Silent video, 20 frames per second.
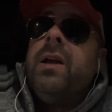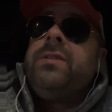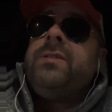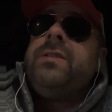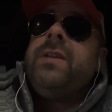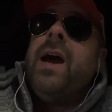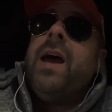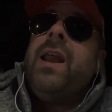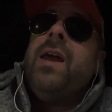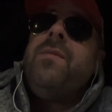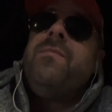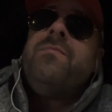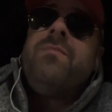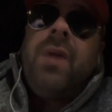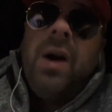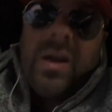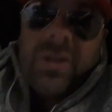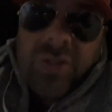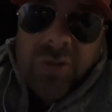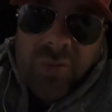It's not a
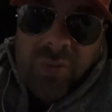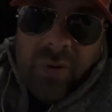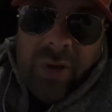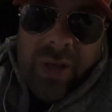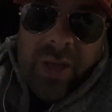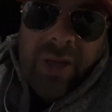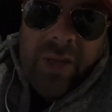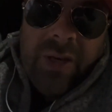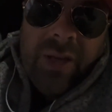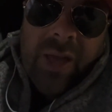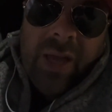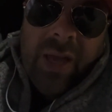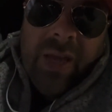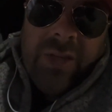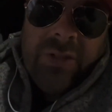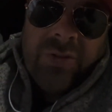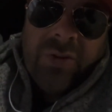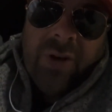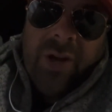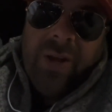must-win,
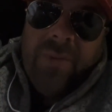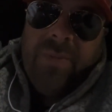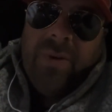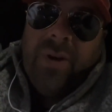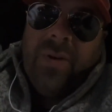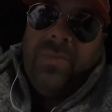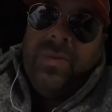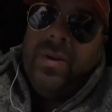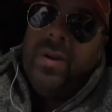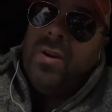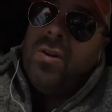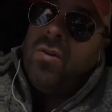A-Train, but it'd be